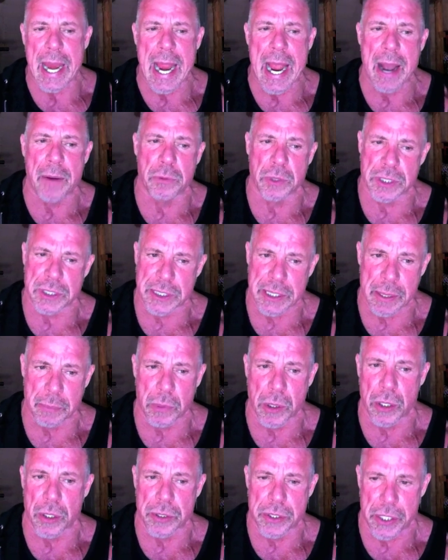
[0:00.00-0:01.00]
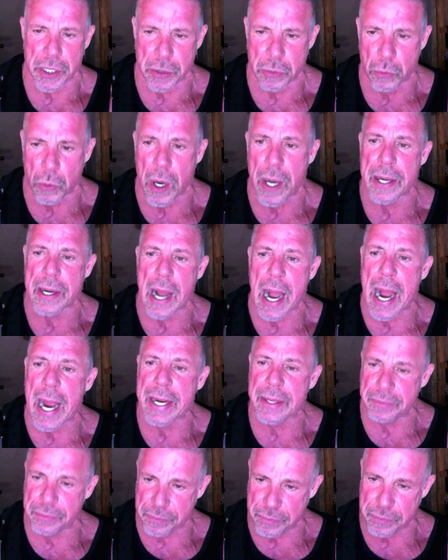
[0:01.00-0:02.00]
have was similar to what I